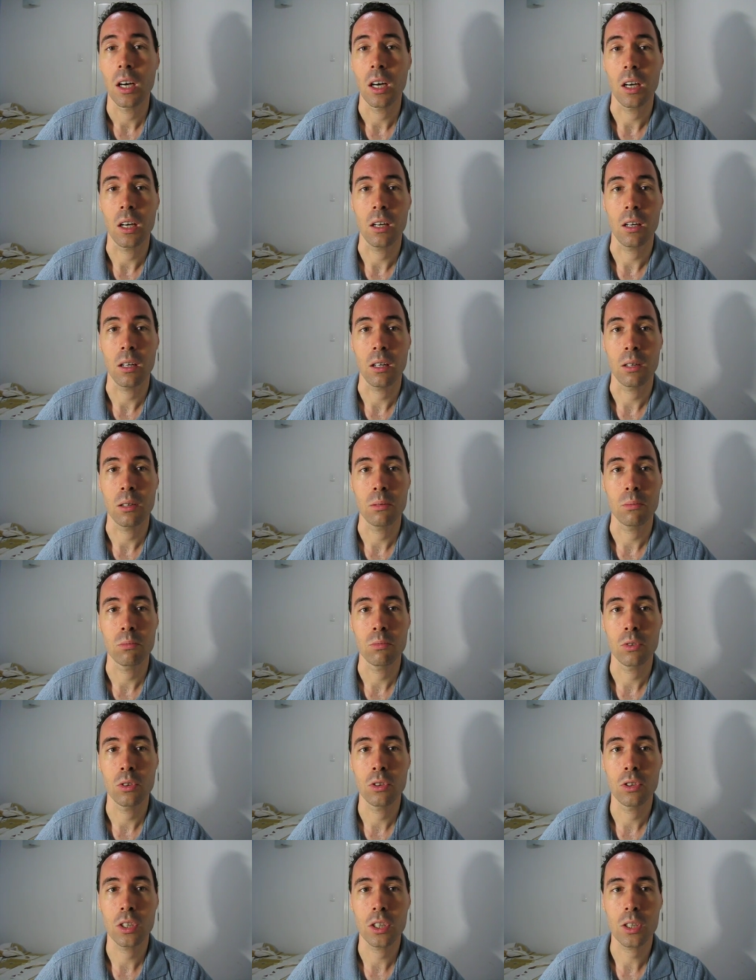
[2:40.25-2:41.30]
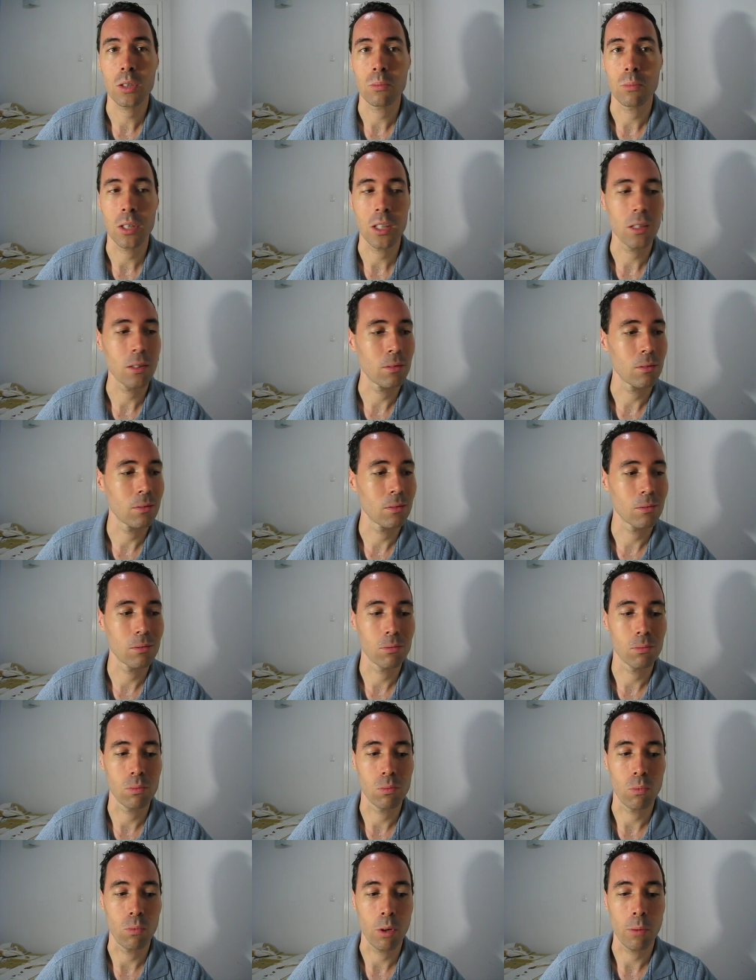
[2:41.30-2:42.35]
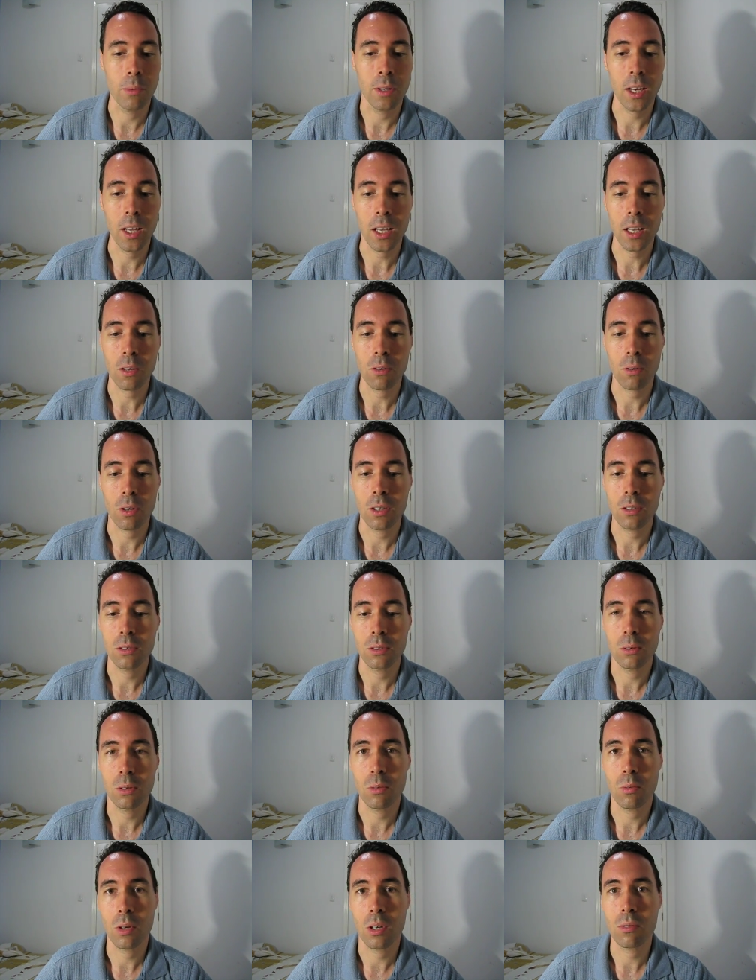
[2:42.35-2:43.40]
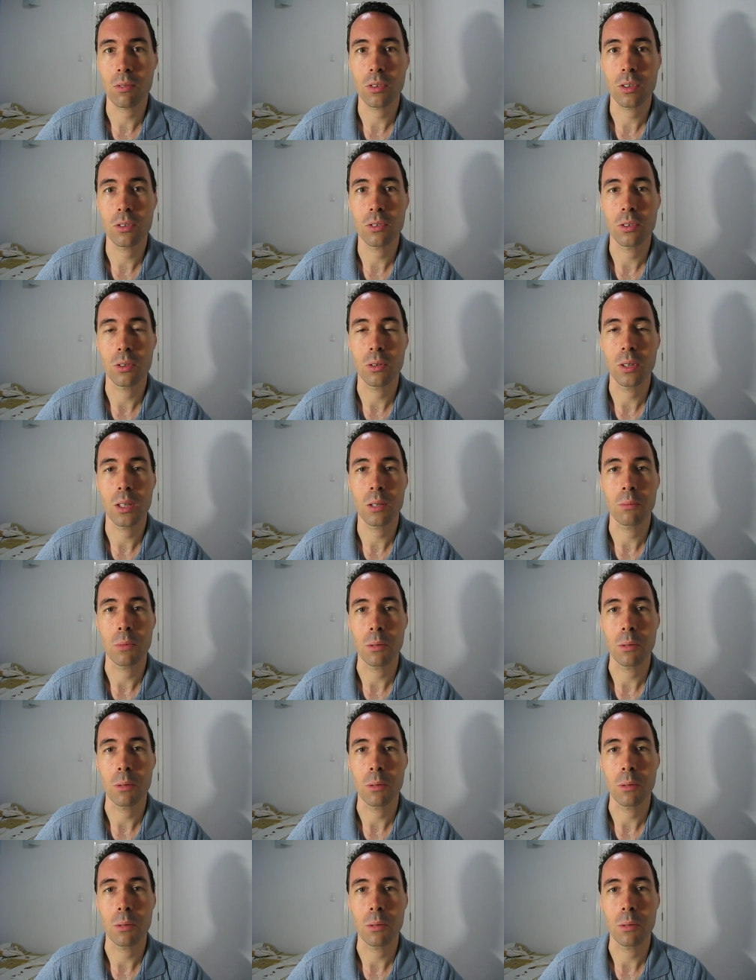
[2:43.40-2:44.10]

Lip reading: You just meet women hanging around doing whatever they're doing.